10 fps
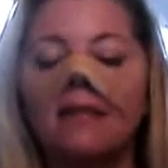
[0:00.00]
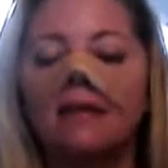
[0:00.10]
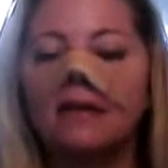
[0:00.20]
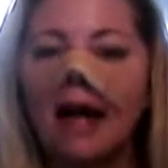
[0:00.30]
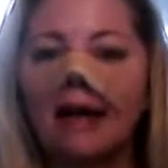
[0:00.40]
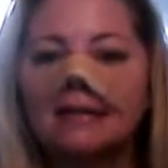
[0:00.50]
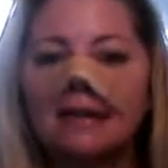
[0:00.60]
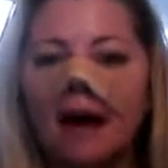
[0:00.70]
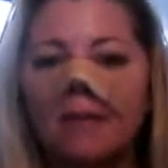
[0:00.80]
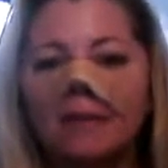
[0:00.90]
the last
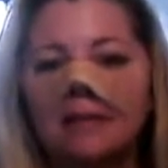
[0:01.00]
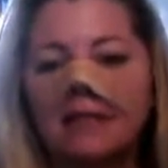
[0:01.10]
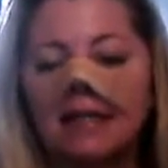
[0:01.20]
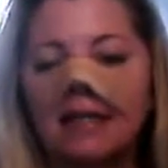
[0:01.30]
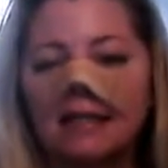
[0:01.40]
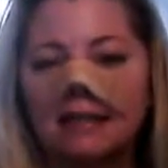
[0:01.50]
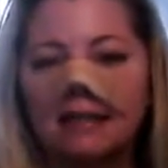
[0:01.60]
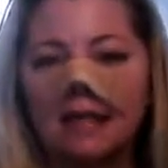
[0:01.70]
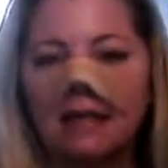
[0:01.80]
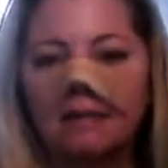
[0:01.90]
couple of days,
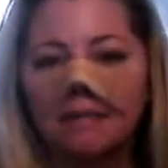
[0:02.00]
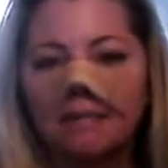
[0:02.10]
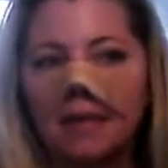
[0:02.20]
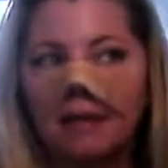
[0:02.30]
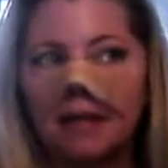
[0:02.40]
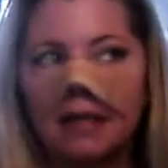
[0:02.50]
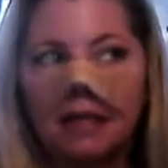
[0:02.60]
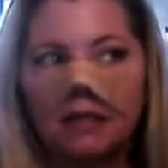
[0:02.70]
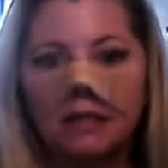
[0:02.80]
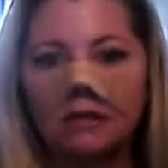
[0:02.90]
like
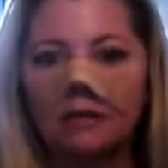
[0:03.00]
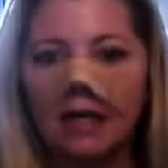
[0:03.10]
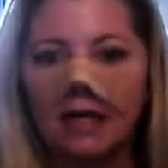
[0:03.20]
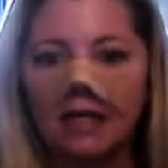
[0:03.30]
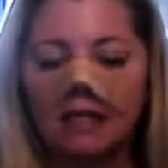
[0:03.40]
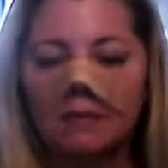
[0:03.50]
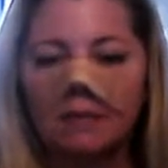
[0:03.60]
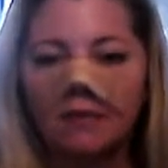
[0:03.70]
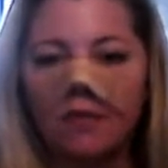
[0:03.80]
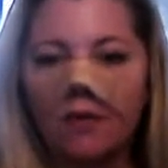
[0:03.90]
maybe 2 days
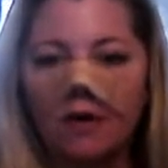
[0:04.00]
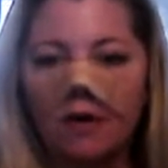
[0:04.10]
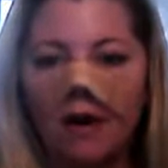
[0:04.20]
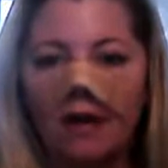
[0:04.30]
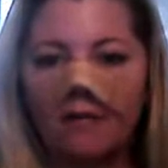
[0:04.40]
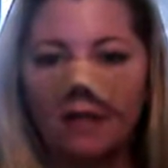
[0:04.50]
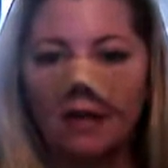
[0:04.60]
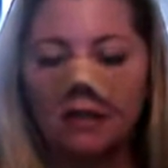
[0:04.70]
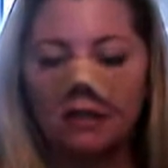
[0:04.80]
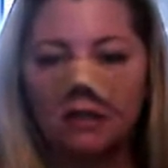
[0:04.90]
before I
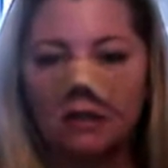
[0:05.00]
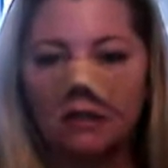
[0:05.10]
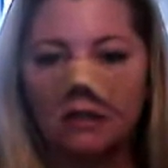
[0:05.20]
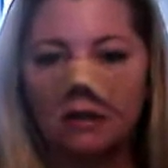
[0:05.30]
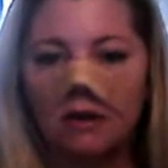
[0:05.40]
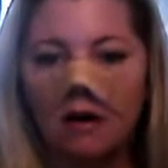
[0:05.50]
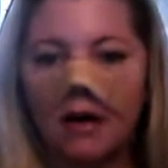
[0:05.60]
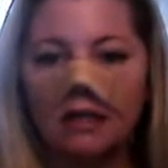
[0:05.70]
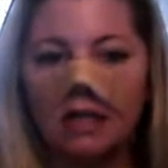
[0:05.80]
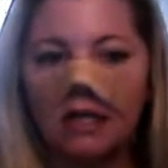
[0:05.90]
finished
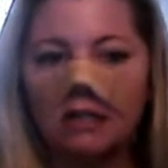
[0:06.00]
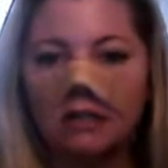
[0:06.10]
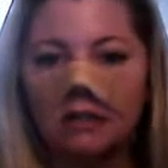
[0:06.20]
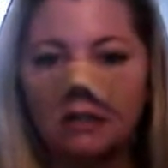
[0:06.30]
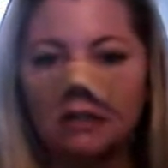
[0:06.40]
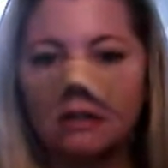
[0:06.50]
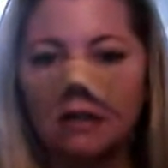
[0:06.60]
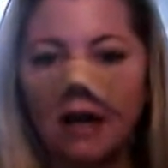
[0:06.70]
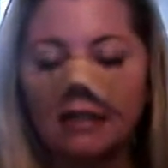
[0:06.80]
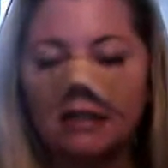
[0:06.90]
injections,
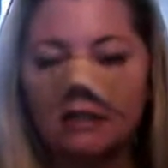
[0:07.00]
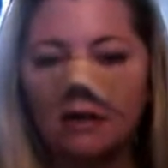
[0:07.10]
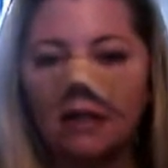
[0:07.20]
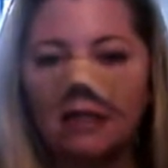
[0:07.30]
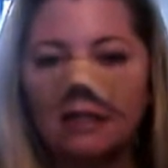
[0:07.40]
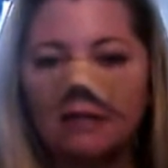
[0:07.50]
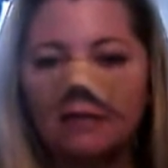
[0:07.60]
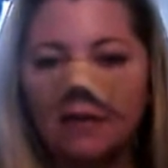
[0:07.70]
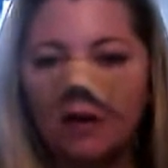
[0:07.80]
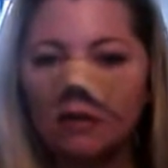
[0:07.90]
I started to
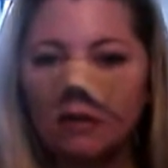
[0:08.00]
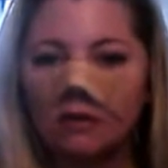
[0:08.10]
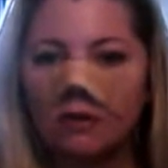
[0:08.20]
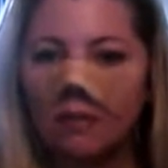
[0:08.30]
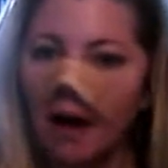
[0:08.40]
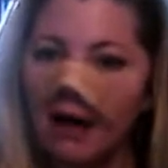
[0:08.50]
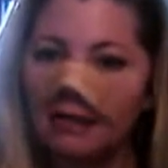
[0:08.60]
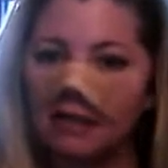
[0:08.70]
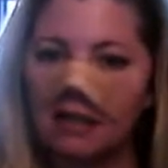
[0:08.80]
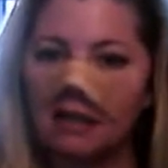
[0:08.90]
feel sort of
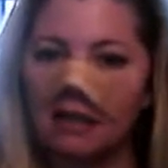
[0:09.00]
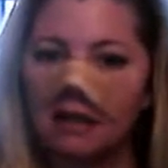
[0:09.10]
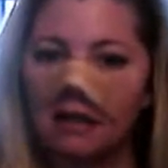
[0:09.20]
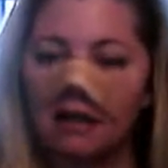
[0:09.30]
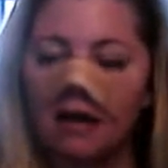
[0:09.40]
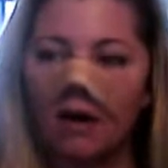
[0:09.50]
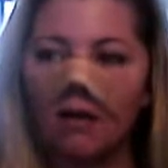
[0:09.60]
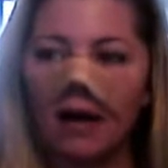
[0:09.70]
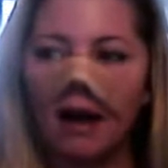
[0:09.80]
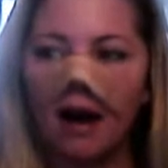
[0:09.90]
pudgy, you know,
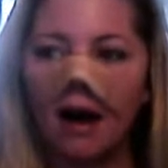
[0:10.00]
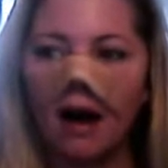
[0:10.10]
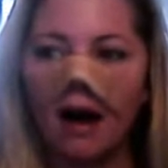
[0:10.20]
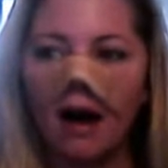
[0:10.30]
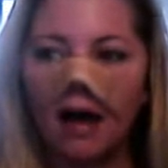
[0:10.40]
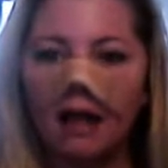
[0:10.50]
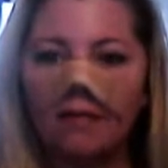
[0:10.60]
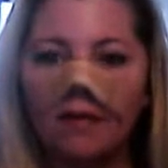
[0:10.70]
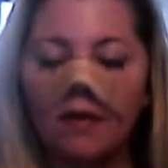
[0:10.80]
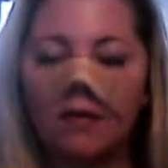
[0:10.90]
like
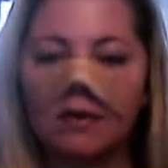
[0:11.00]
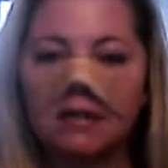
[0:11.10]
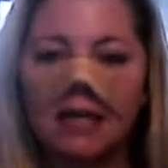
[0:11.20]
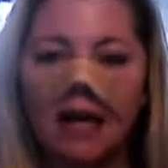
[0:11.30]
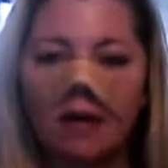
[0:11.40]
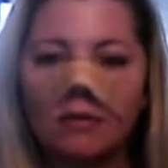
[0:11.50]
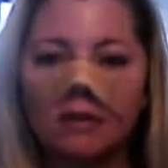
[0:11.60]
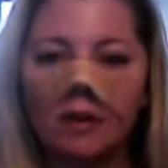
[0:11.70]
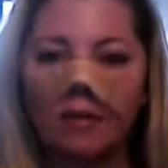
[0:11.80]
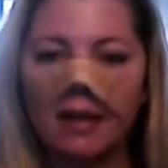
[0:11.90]
even though the scale
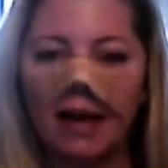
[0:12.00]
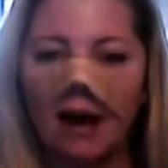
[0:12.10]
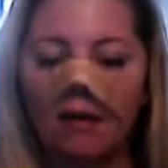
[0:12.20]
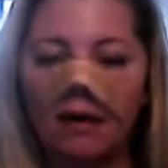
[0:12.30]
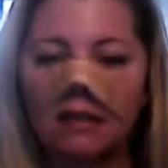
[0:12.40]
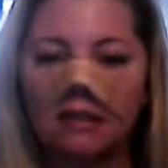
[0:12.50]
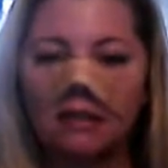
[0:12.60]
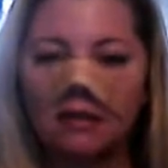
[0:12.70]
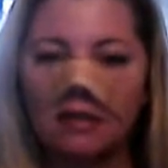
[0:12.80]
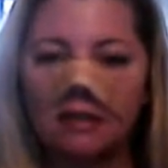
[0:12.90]
was going down, I just
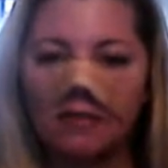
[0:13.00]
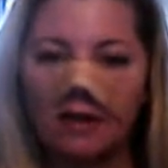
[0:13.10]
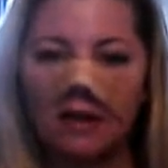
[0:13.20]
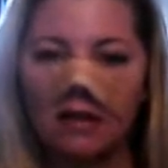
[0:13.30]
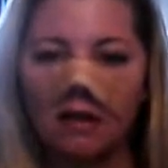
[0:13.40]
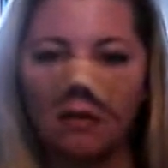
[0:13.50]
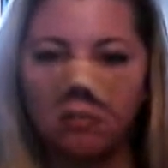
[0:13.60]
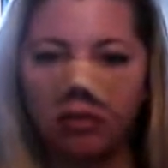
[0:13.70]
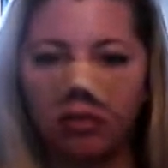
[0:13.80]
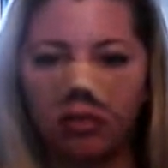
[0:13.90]
started to feel a little,